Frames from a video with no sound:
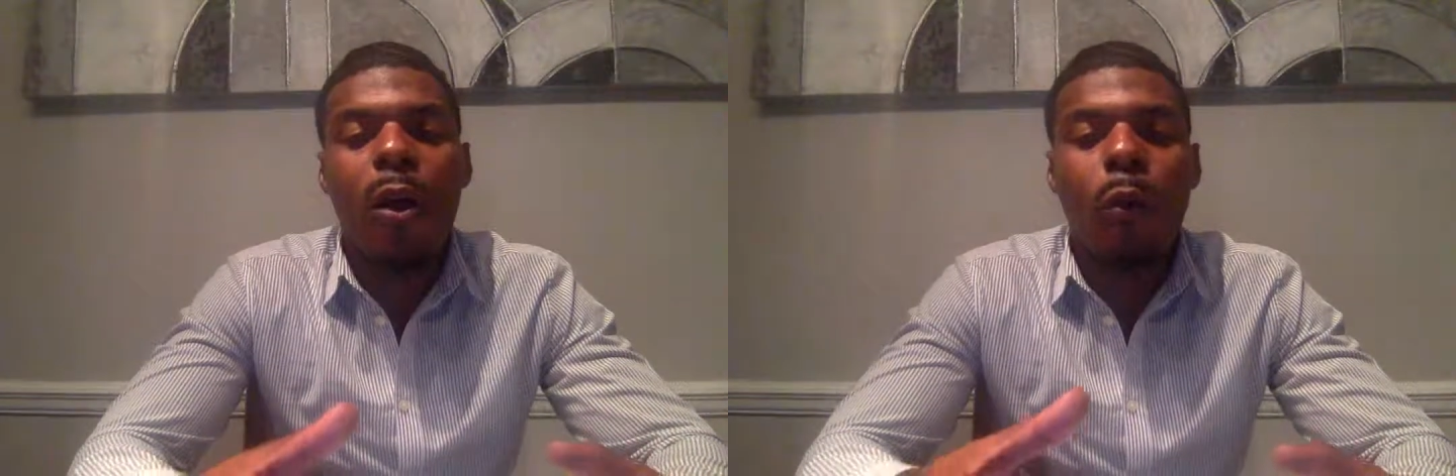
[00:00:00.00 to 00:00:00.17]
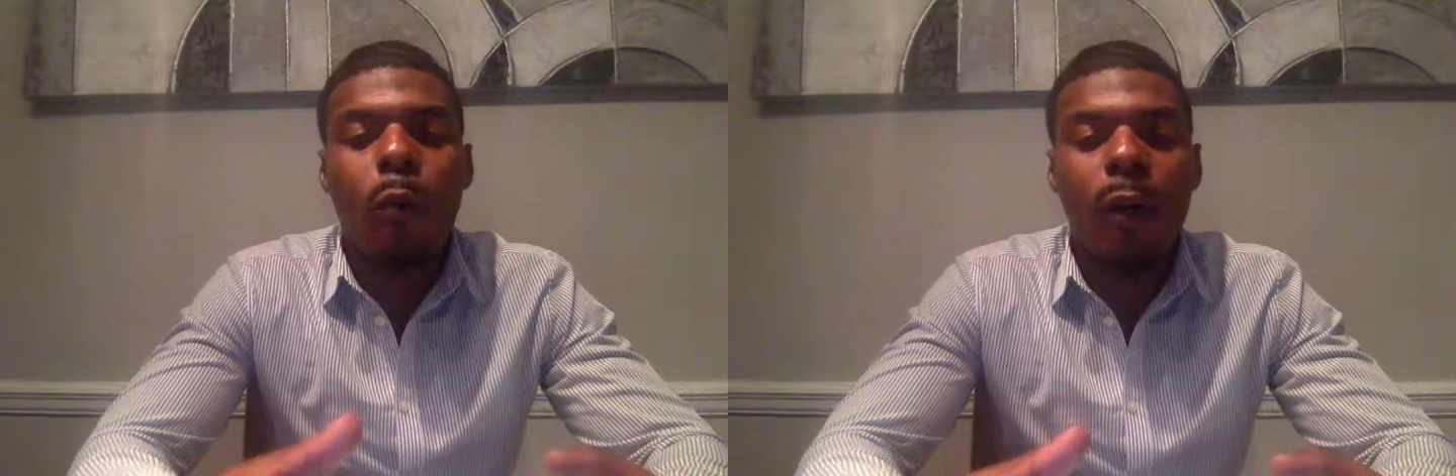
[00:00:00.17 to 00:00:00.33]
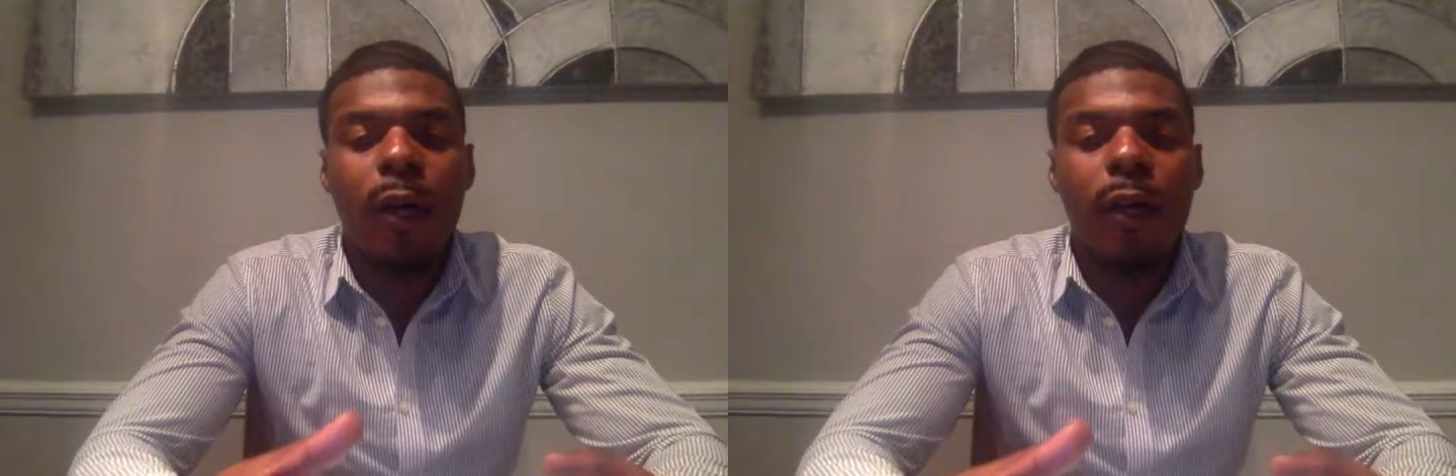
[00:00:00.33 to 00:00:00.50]

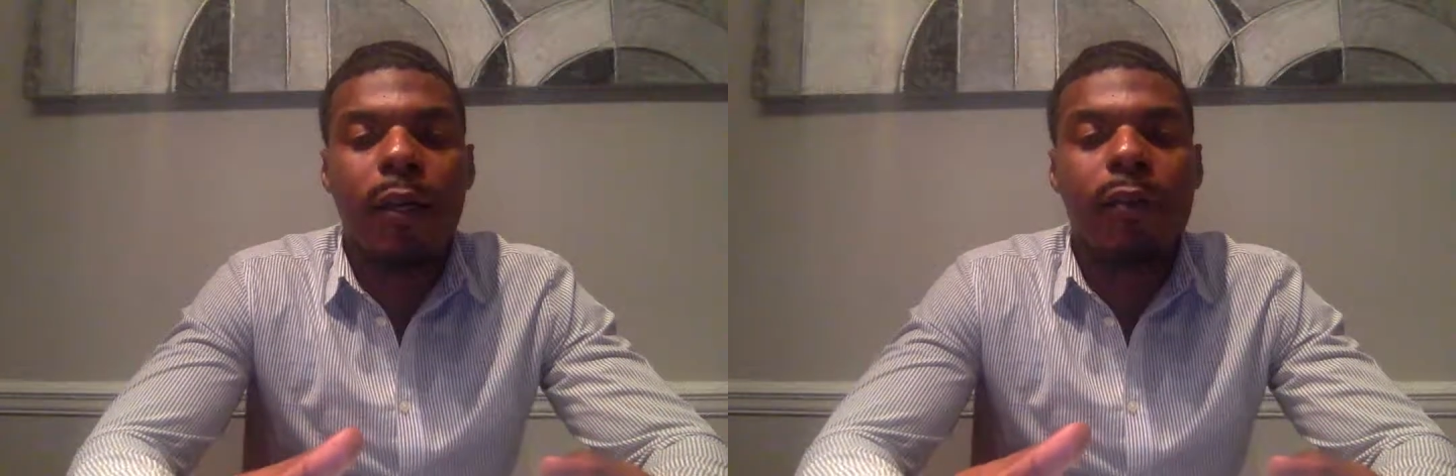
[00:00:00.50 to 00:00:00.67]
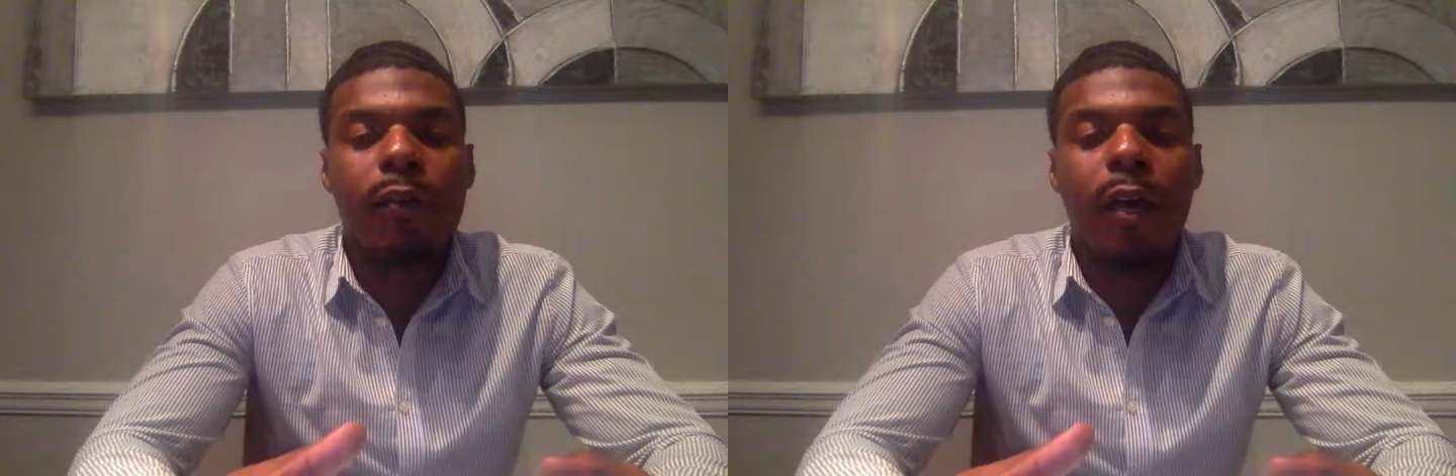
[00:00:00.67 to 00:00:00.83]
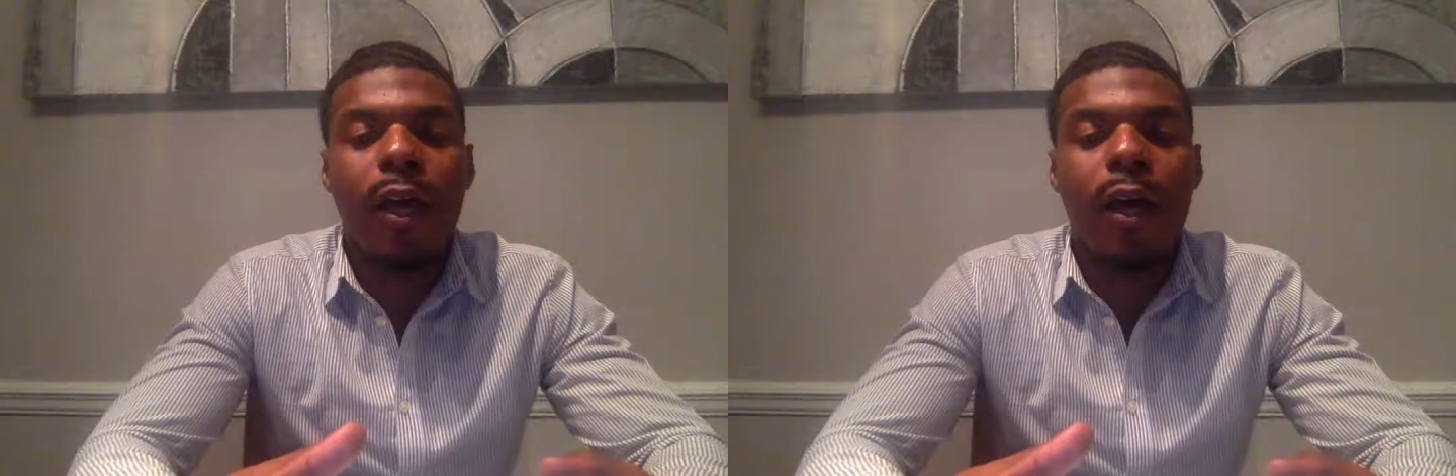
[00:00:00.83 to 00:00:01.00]

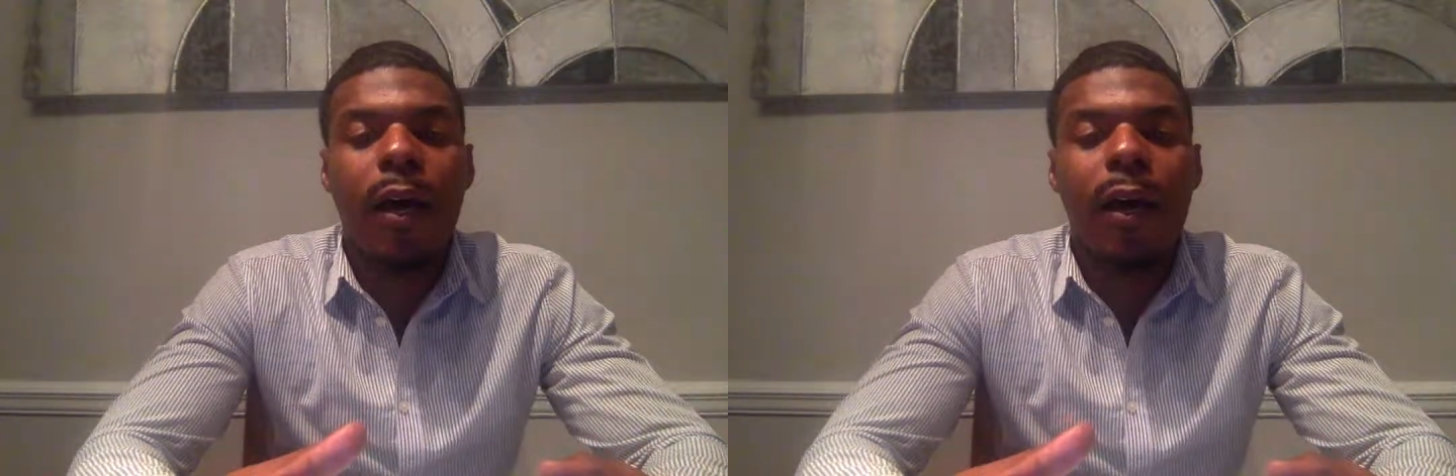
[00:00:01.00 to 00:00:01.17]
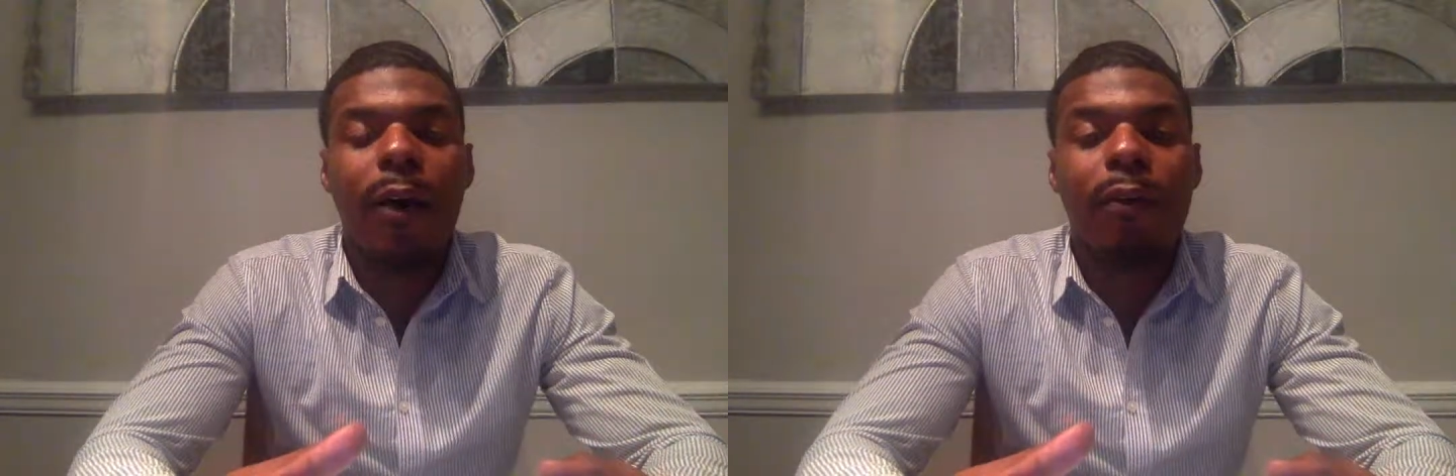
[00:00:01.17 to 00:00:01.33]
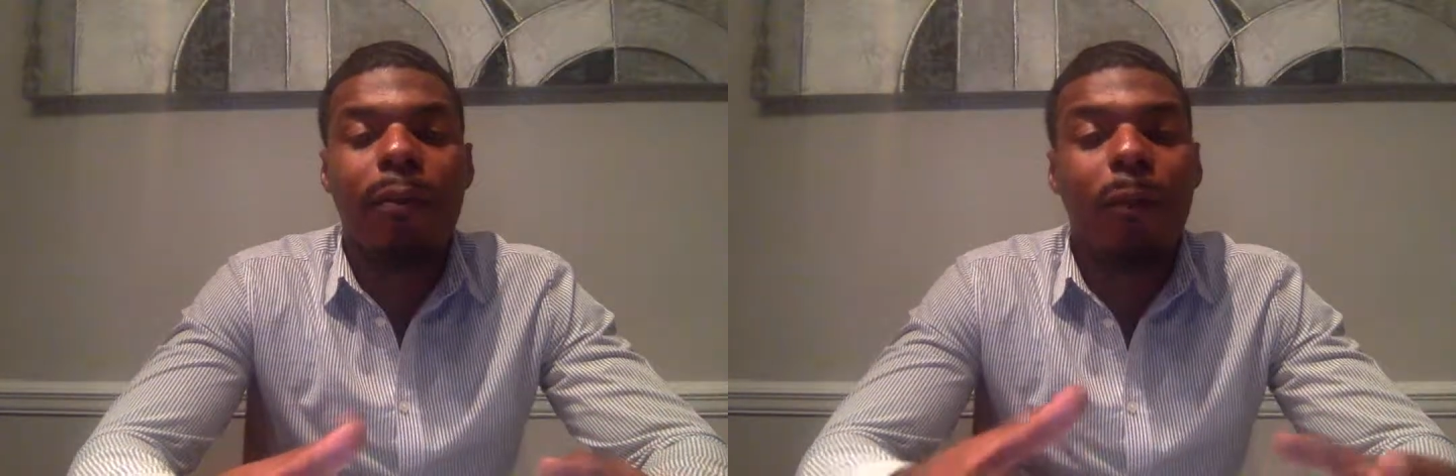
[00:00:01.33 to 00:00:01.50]
was the